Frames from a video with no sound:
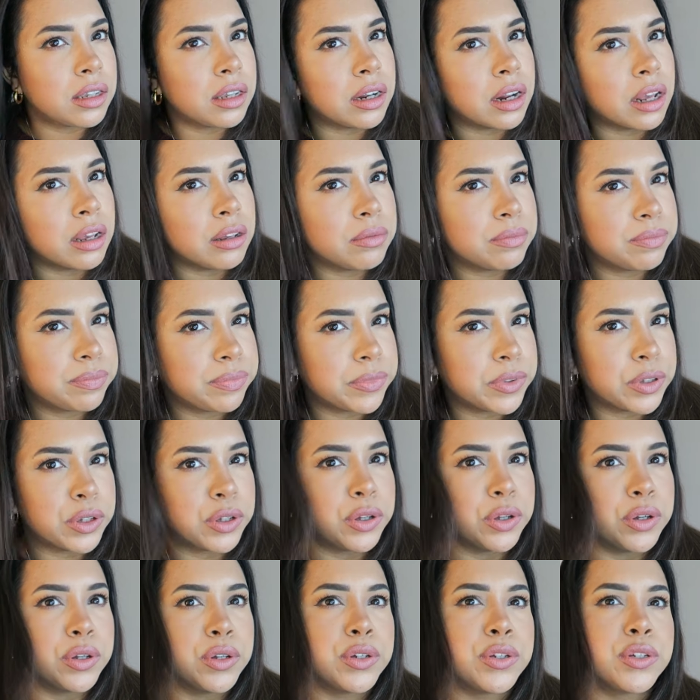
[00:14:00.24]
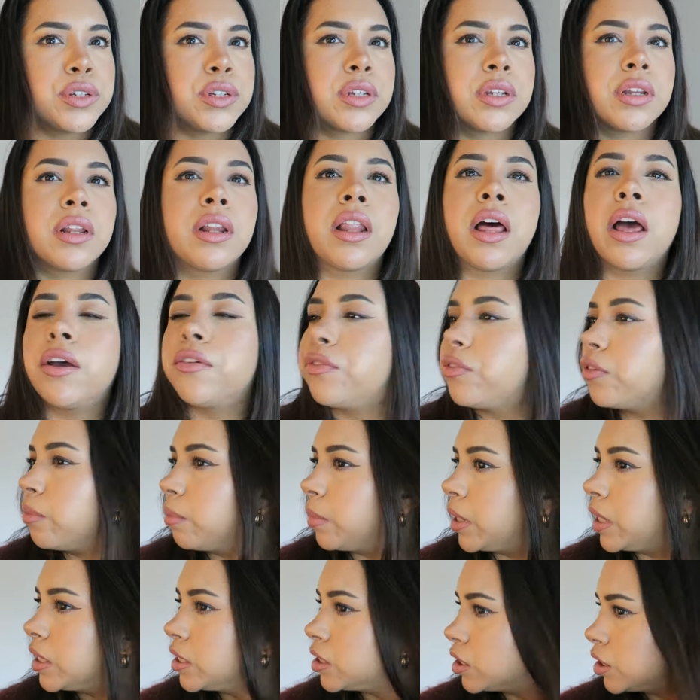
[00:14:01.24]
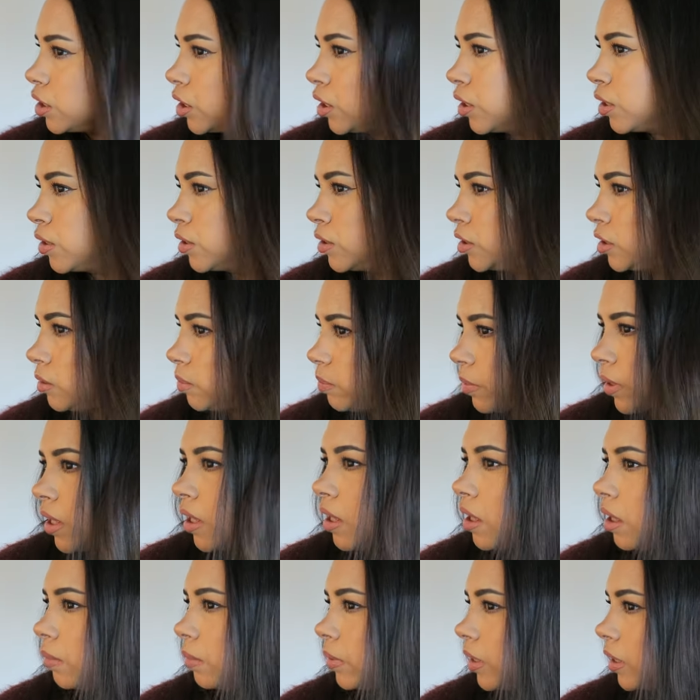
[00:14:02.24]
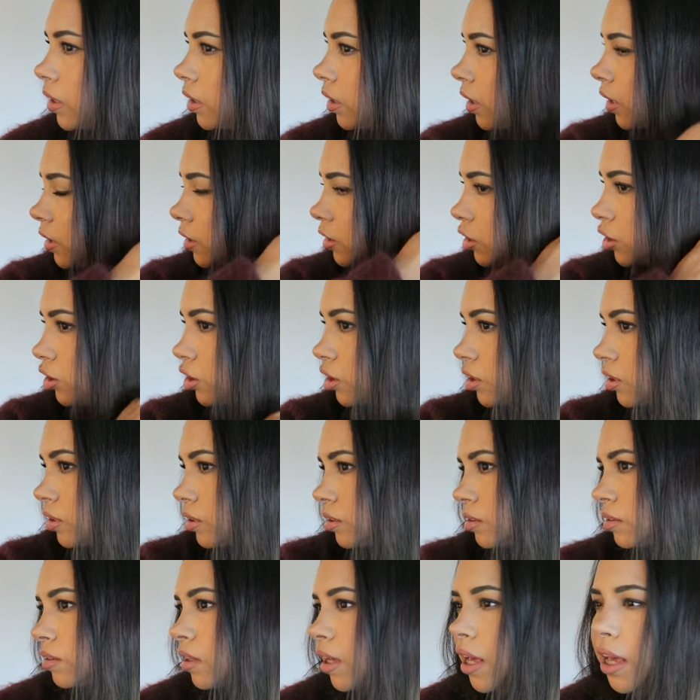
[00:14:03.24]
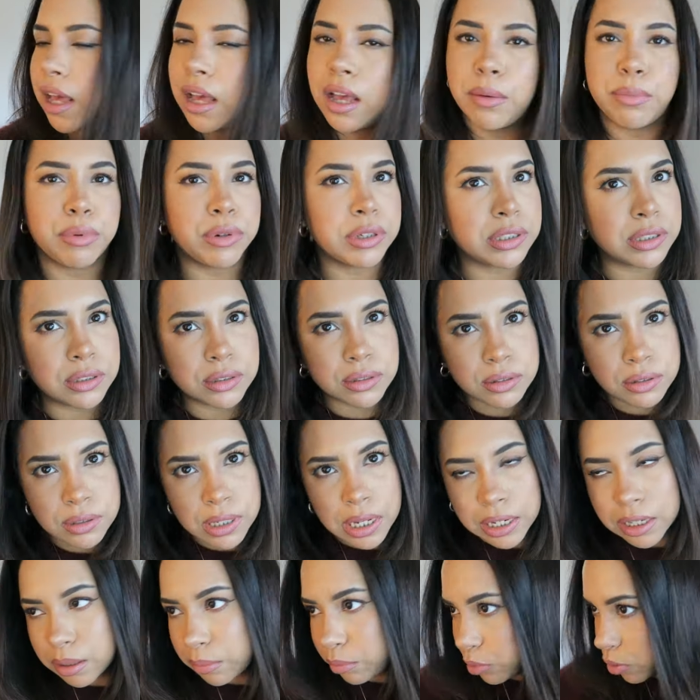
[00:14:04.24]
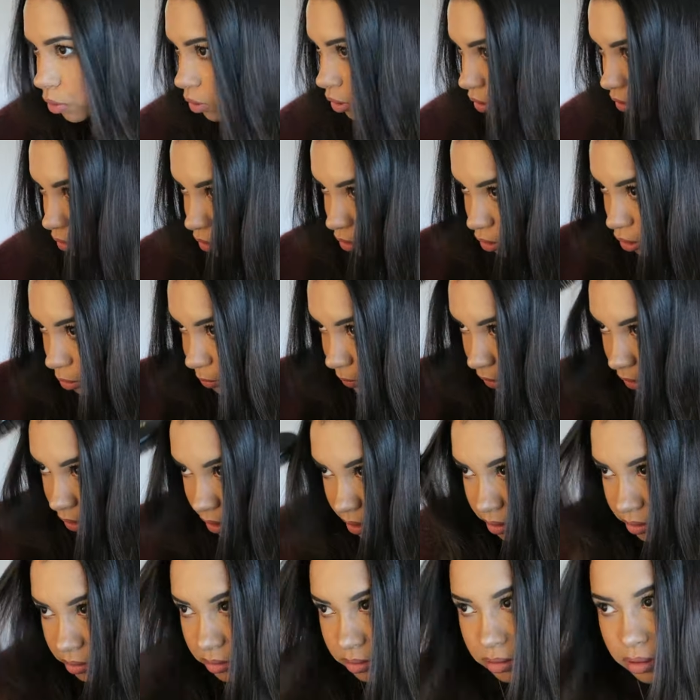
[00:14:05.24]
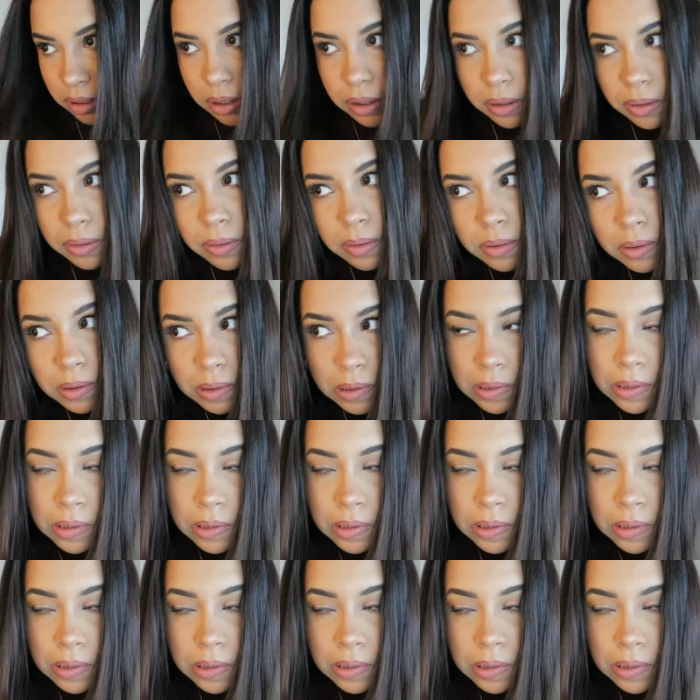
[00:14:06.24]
you know, good like for me to use. But I mean, it's just a hair bristle and I'm not consuming it, so